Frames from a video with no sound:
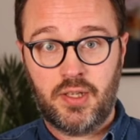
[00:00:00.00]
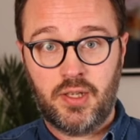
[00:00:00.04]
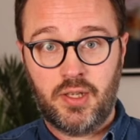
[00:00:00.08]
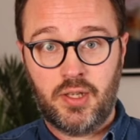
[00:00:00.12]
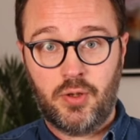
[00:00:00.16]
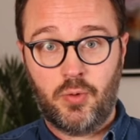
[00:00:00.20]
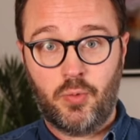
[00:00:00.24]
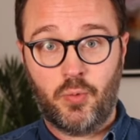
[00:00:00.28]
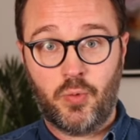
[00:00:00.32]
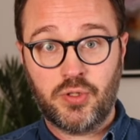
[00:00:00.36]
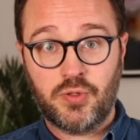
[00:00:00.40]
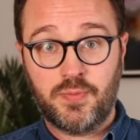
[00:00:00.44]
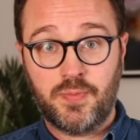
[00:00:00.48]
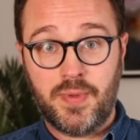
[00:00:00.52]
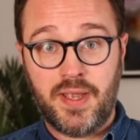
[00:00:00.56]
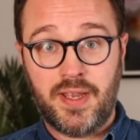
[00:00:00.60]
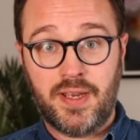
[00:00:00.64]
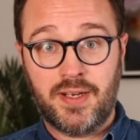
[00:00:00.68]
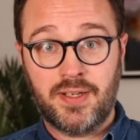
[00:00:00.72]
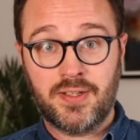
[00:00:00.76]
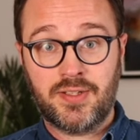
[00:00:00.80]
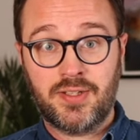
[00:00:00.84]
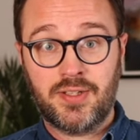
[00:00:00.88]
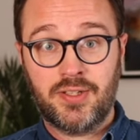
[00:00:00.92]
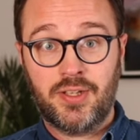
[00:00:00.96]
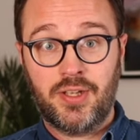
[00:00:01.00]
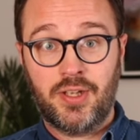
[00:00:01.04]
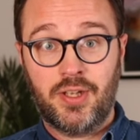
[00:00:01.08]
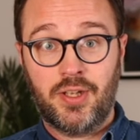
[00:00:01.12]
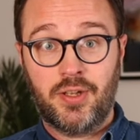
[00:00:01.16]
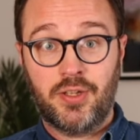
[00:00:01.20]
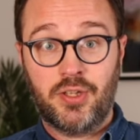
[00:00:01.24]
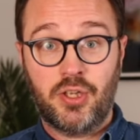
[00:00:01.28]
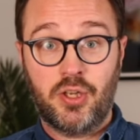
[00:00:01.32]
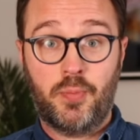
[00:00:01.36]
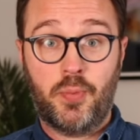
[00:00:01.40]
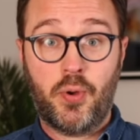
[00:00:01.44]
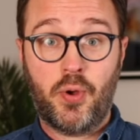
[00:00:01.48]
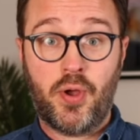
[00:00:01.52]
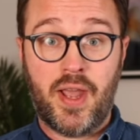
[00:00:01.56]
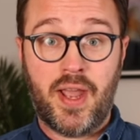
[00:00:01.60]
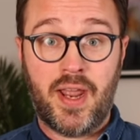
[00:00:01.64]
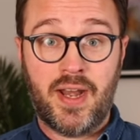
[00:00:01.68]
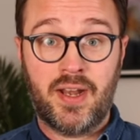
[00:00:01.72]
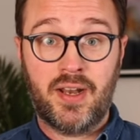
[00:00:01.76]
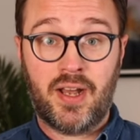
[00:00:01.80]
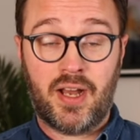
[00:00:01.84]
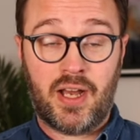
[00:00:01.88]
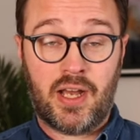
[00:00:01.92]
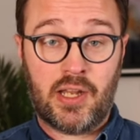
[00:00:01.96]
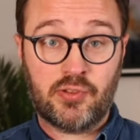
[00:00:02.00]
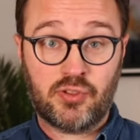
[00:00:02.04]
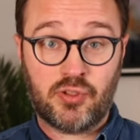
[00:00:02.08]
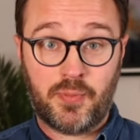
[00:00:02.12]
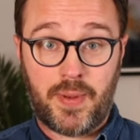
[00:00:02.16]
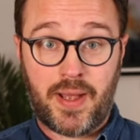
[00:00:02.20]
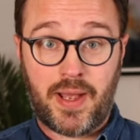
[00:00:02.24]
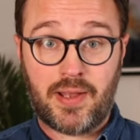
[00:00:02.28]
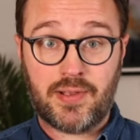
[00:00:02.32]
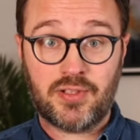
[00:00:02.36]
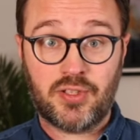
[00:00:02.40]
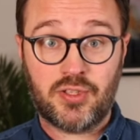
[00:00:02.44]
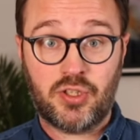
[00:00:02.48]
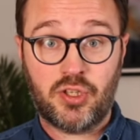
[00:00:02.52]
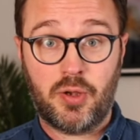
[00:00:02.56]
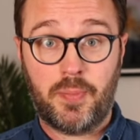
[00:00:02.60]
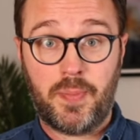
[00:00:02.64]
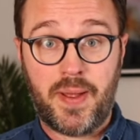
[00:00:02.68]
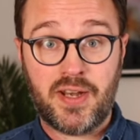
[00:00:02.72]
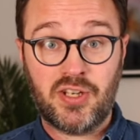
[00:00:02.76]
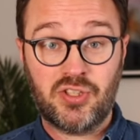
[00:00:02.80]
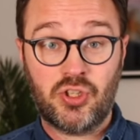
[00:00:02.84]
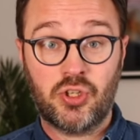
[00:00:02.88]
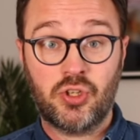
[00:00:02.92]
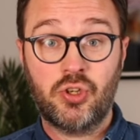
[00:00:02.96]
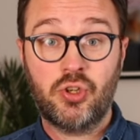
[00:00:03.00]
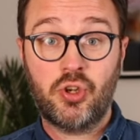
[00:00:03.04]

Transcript: which means you put in £100 into your pension,